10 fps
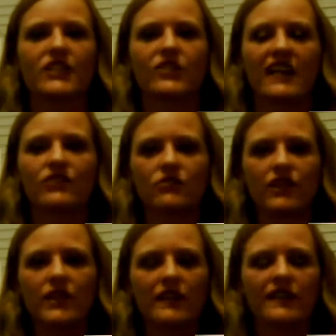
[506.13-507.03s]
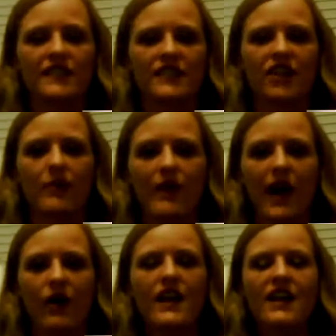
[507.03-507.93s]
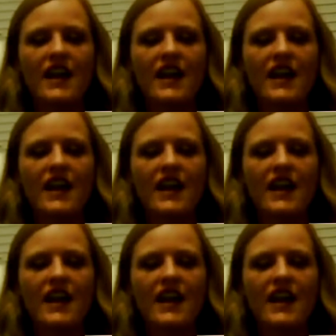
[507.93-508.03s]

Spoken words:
So that's really what this is all about,